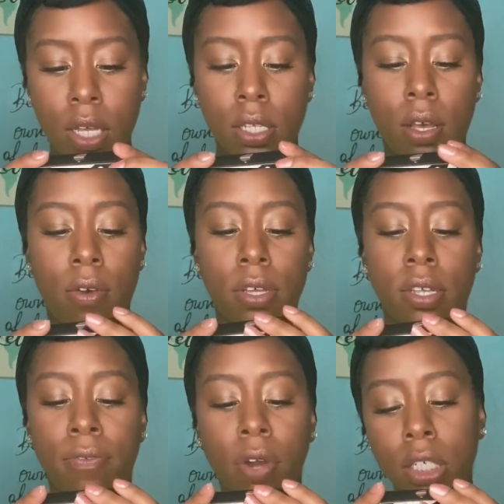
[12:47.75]
So it's
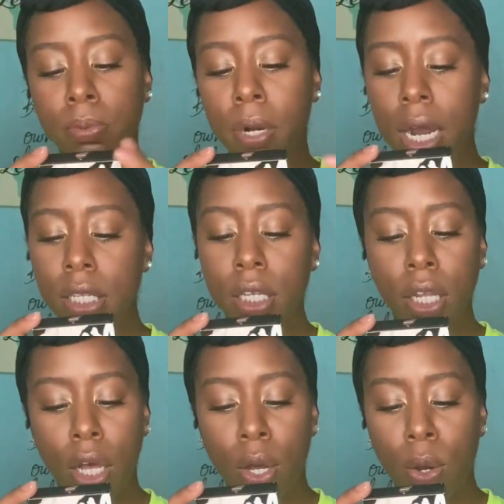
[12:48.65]
a fresh bronze
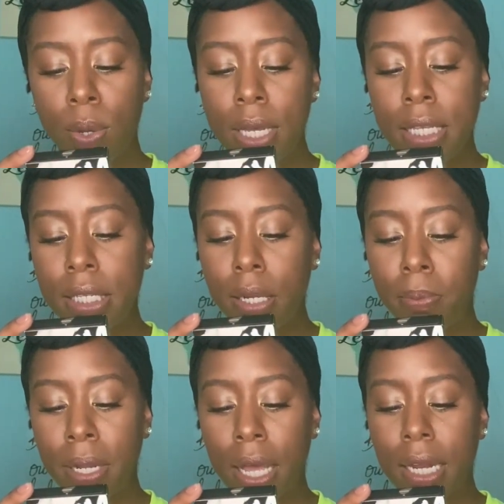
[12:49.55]
glow, easy to
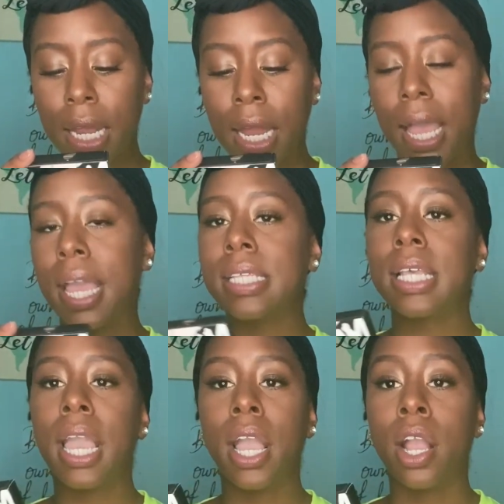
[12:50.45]
blend, light as
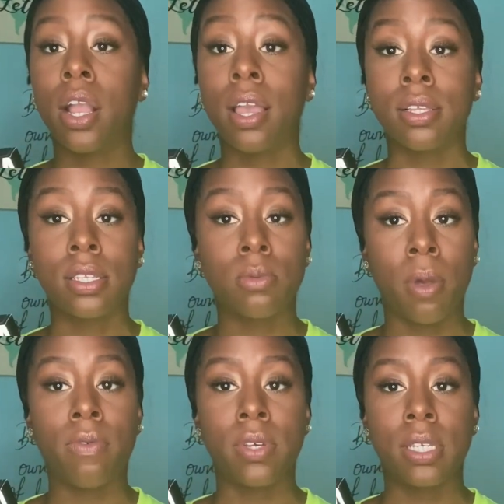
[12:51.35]
air, and
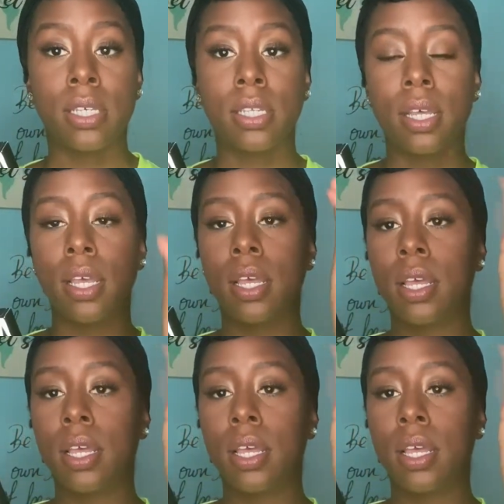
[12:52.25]
sweat resistant.